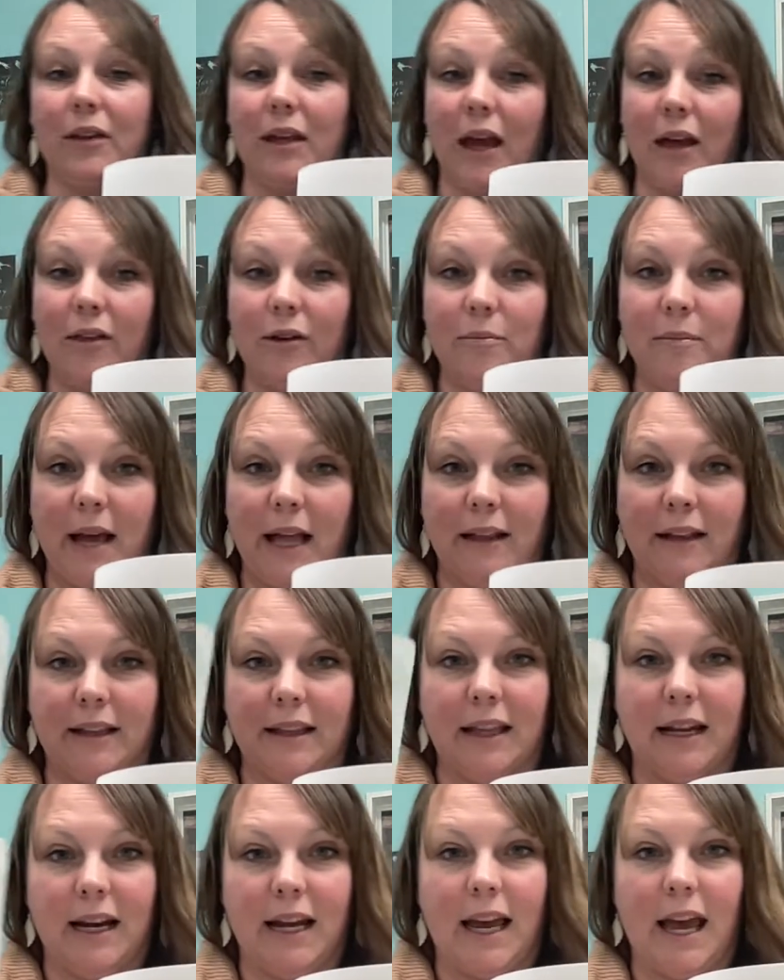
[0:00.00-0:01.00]
the other mallet
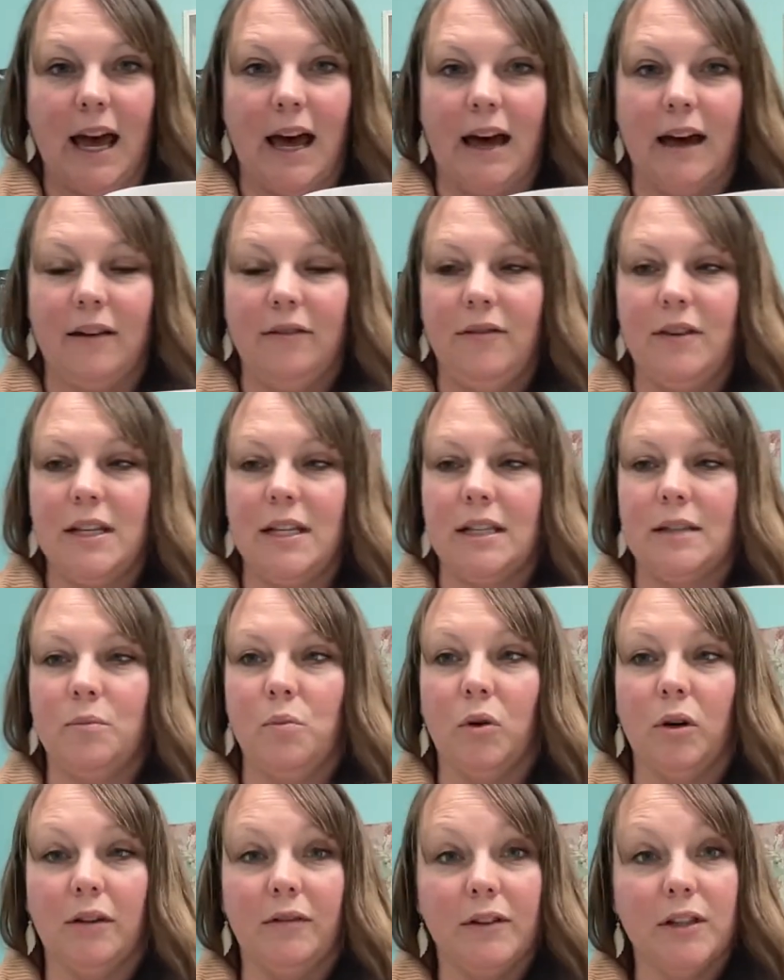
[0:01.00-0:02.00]
that I have is
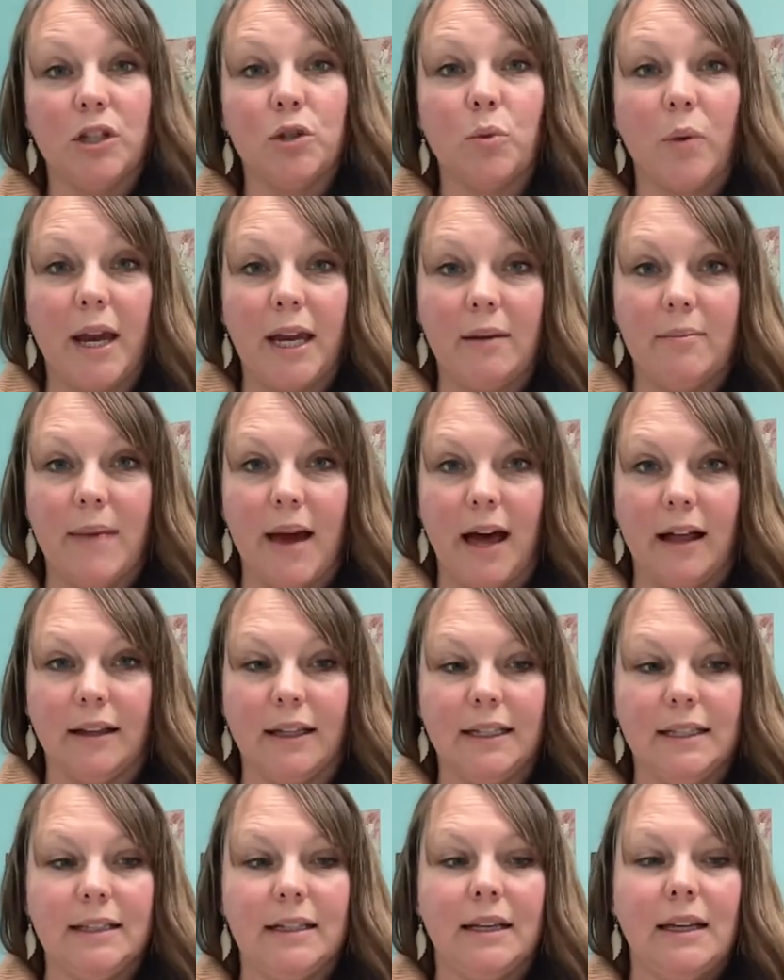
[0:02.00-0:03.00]
more of a suede
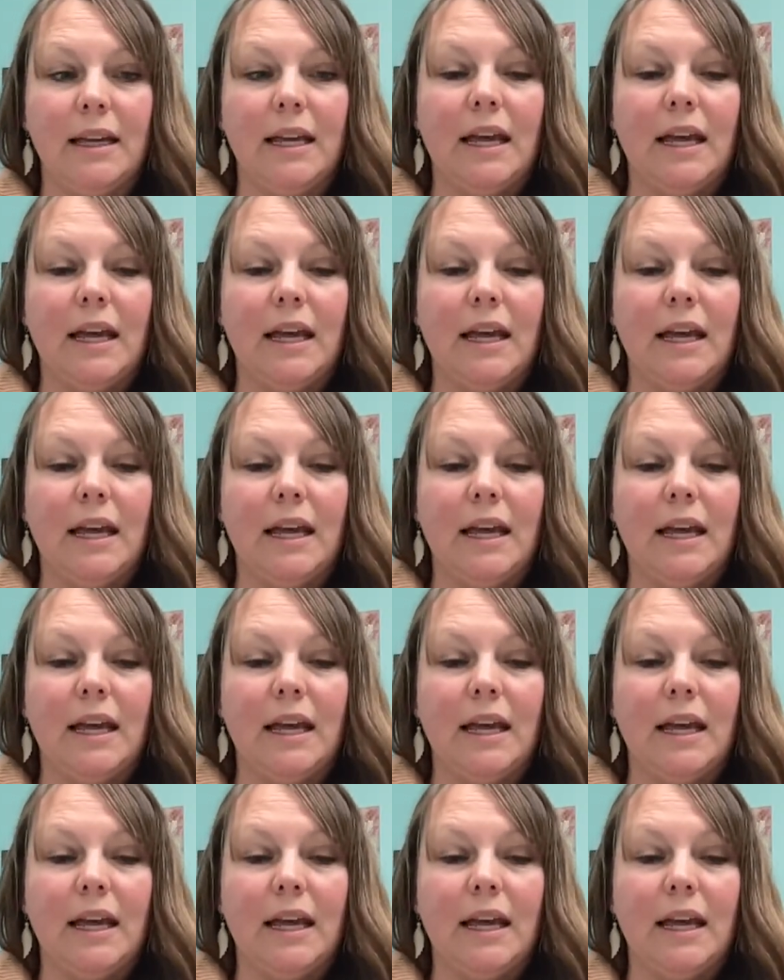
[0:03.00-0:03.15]
mallet.